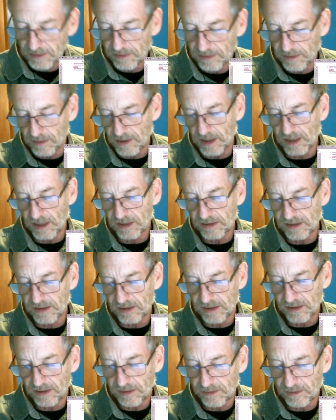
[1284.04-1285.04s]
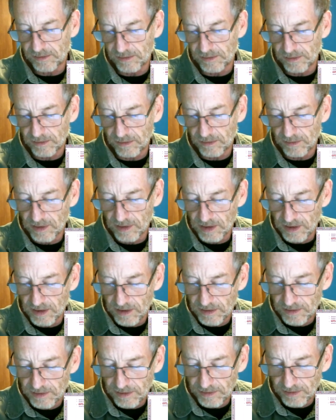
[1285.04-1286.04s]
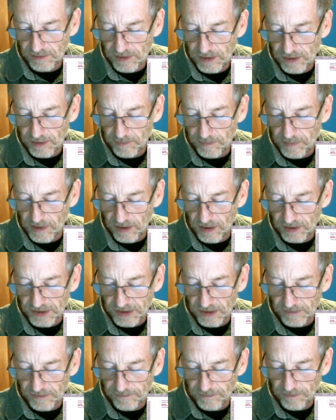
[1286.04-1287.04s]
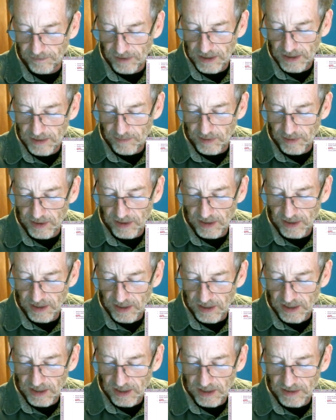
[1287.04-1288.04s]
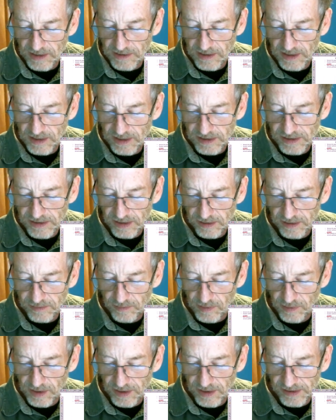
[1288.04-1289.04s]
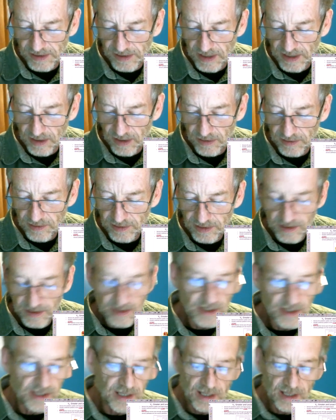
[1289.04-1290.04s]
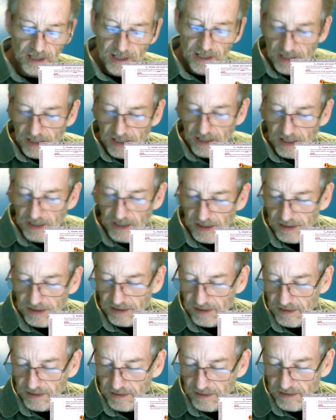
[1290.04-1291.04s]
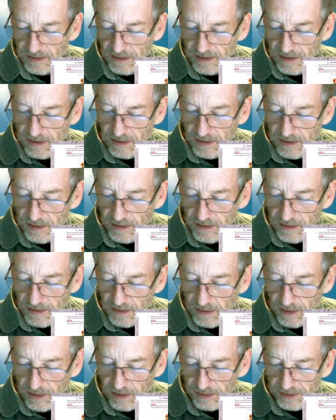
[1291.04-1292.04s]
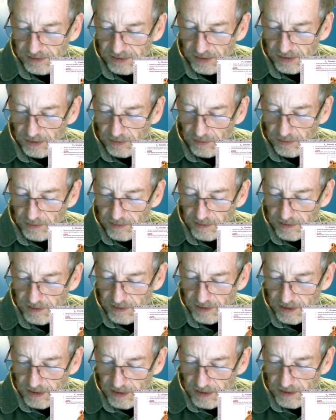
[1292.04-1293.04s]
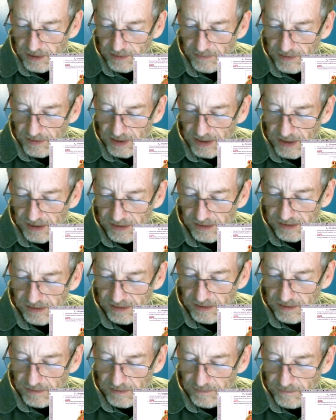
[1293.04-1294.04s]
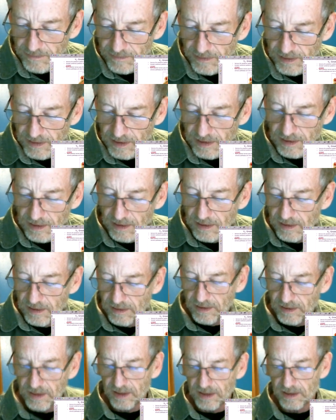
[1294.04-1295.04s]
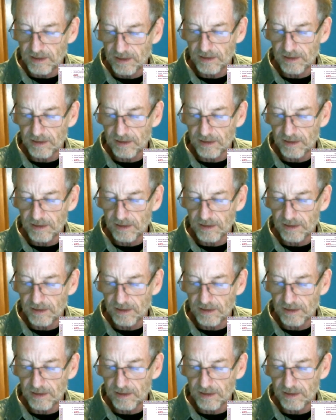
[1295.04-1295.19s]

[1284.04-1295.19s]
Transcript: or exits through the greater palatine foramen, and then it just runs out and also innervates the